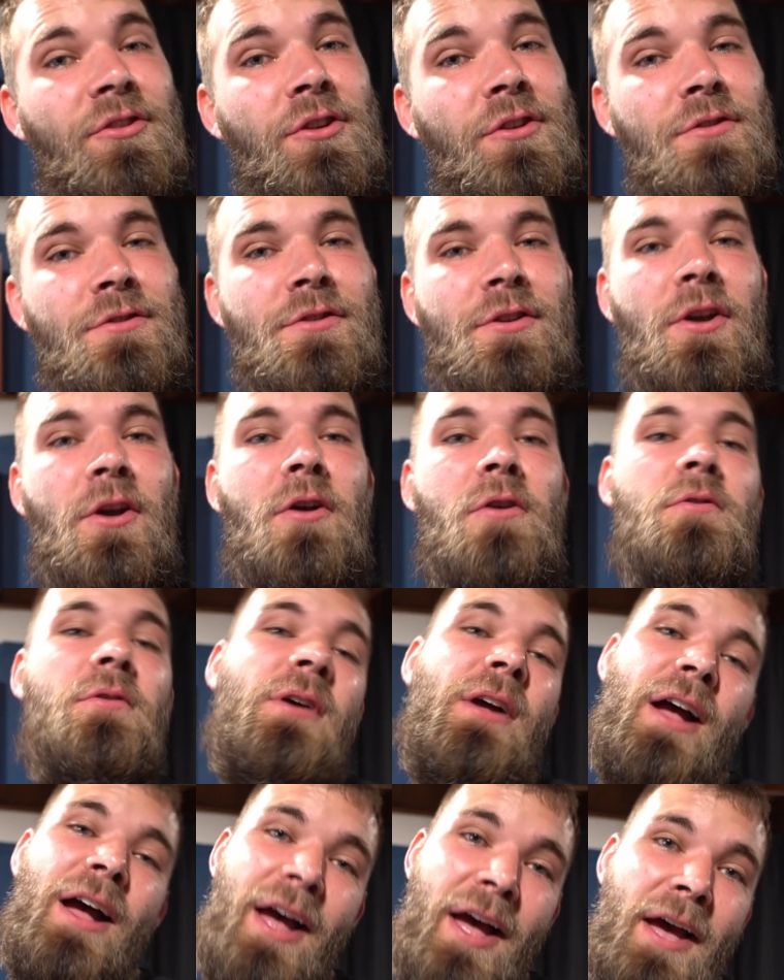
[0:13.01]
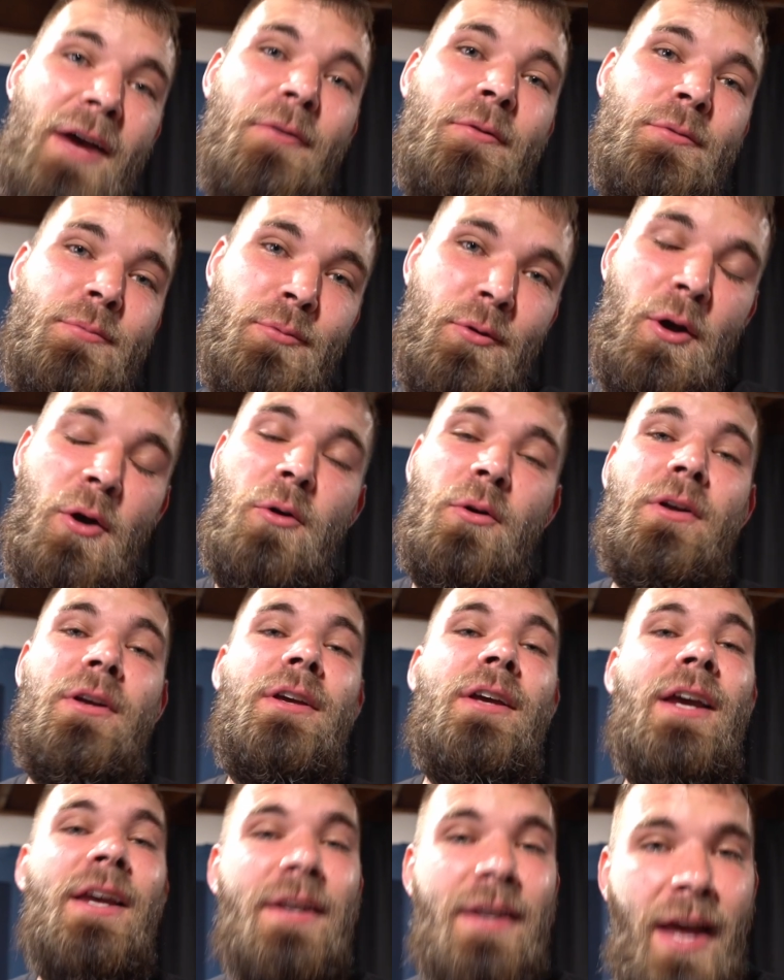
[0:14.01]
years ago, I was
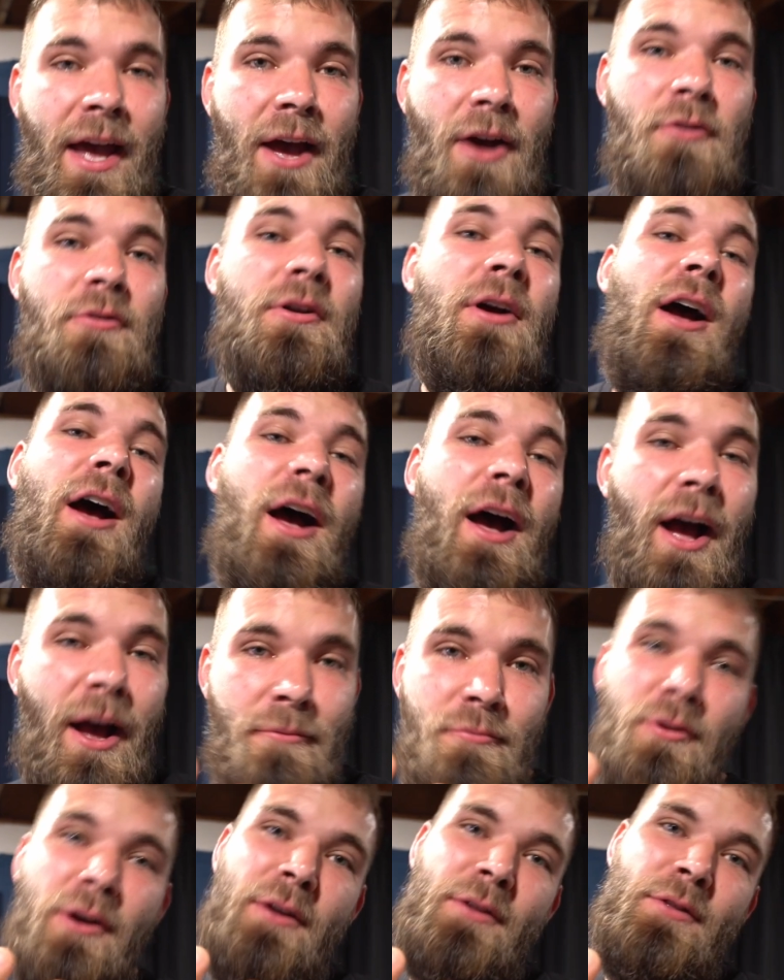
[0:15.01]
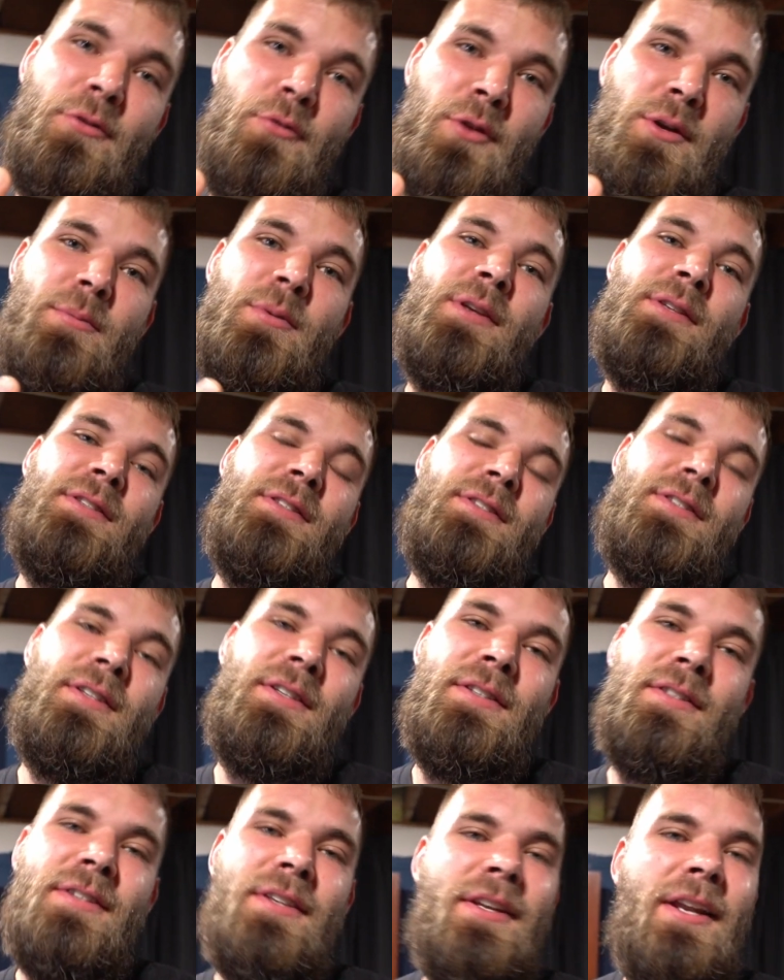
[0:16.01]
broke, and now I'm running 3
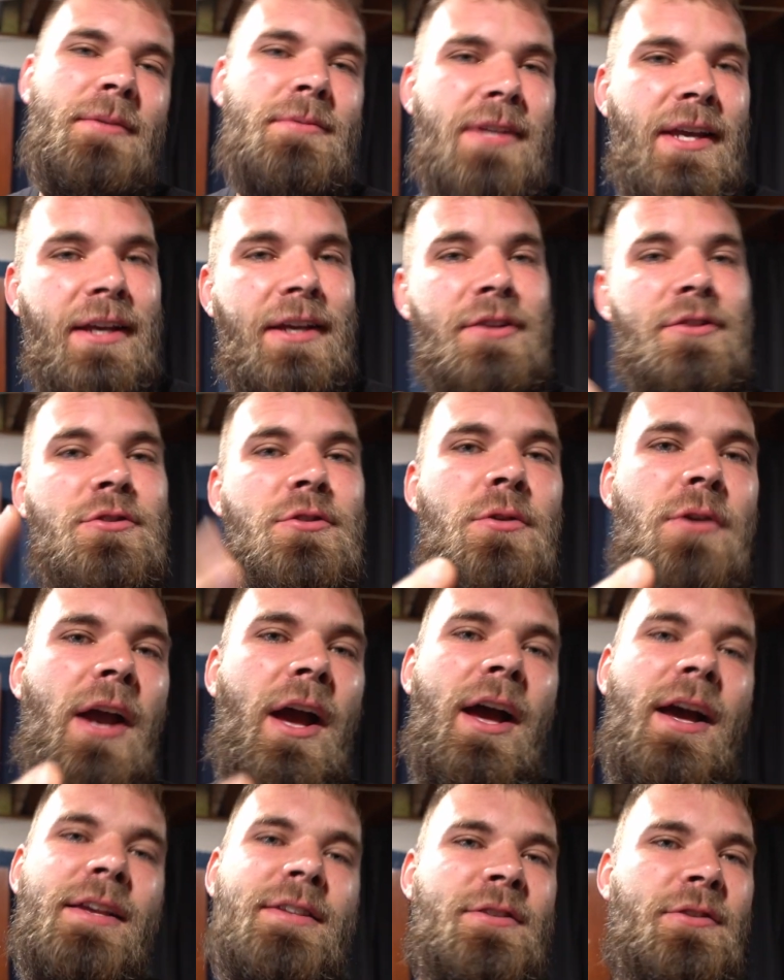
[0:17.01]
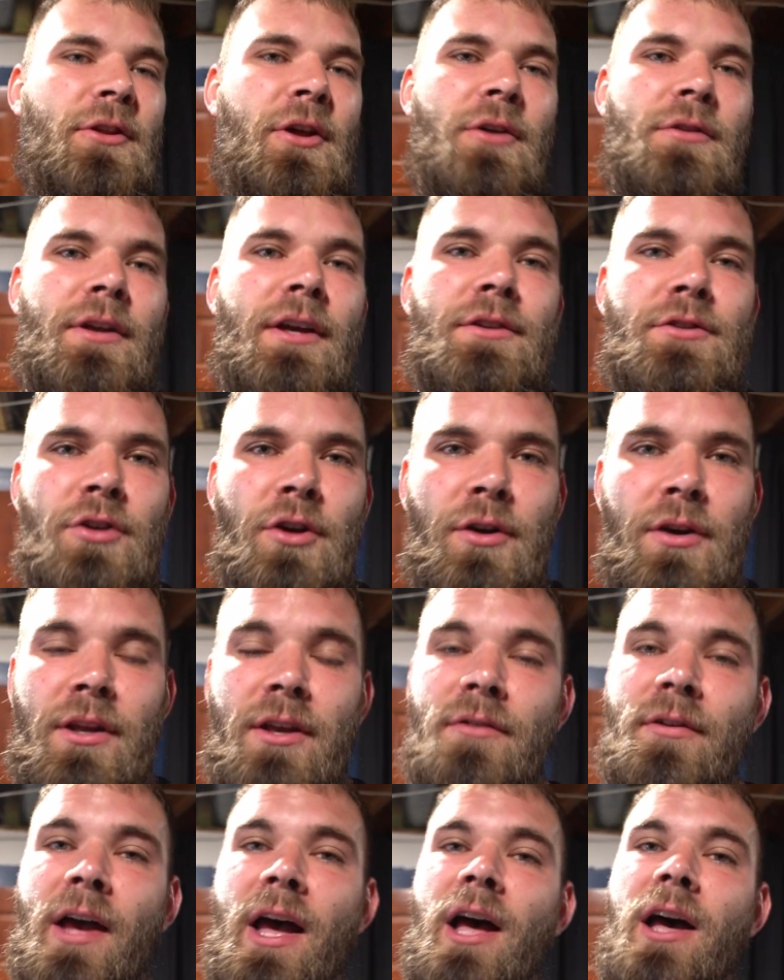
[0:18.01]
businesses, and I'm taking you guys along that journey
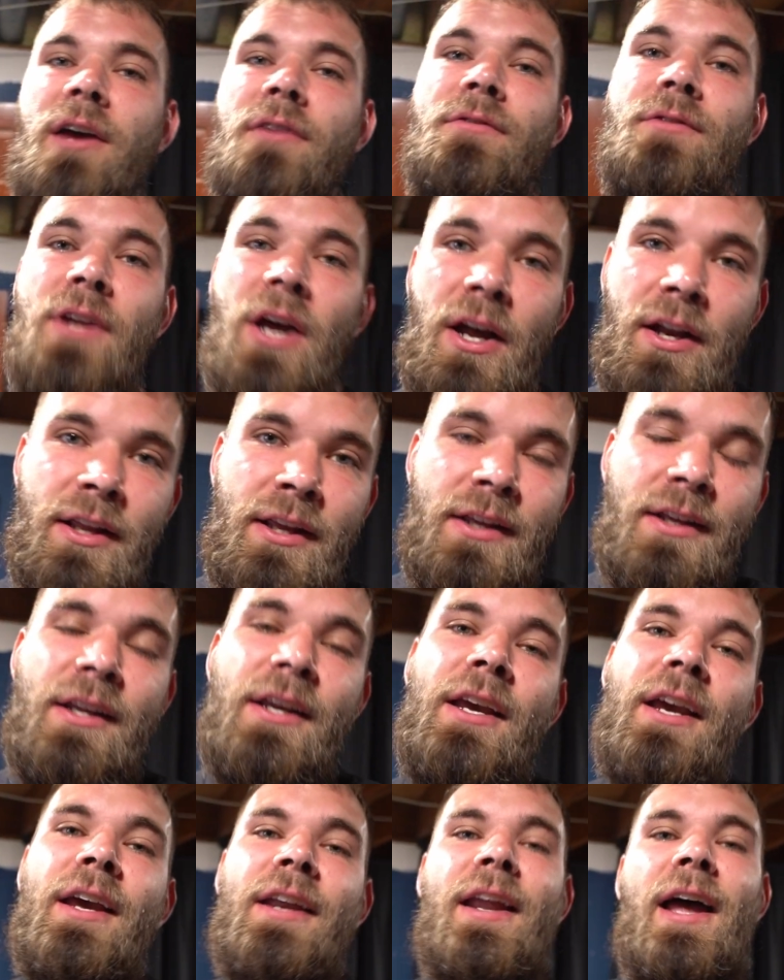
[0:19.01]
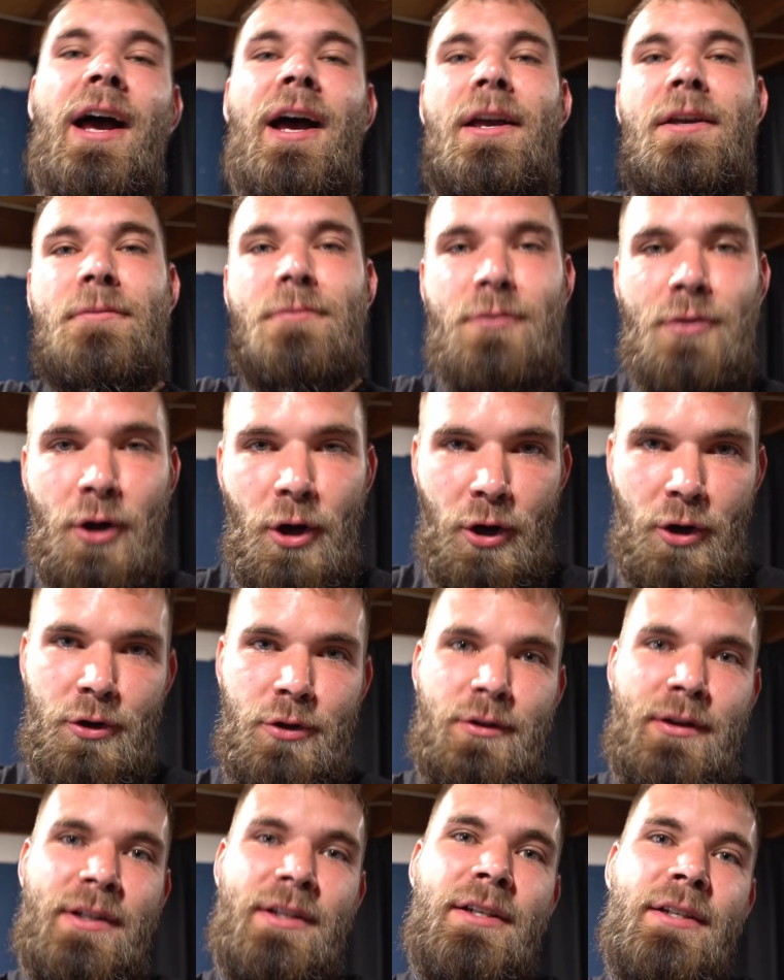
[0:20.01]
of how I've done it and how I'm
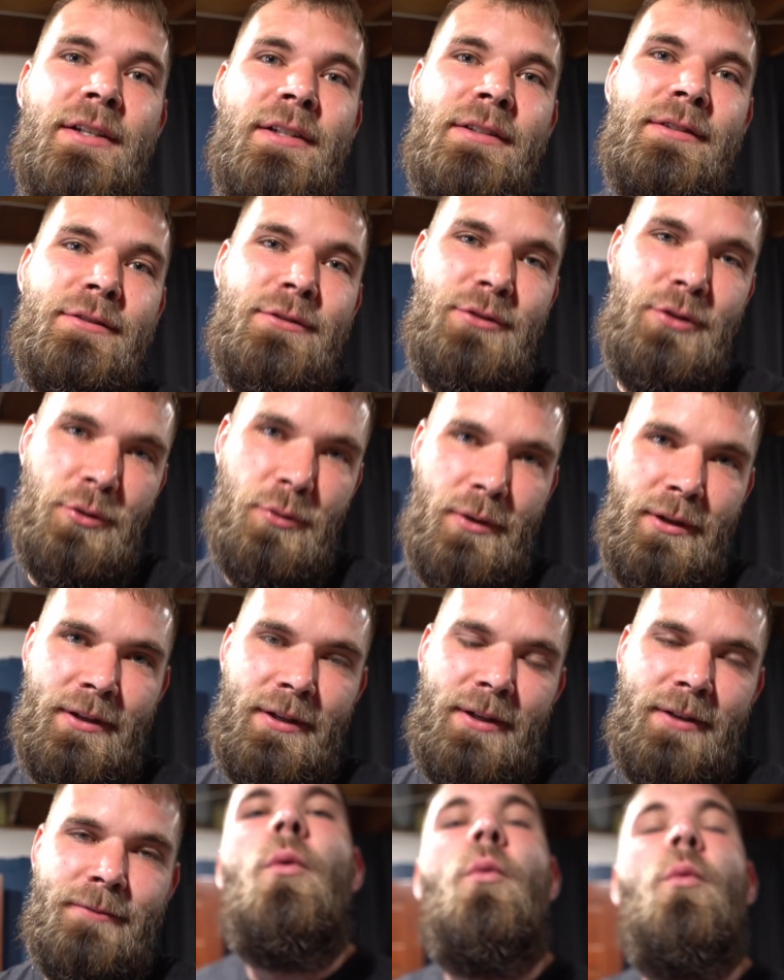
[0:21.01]
currently doing it.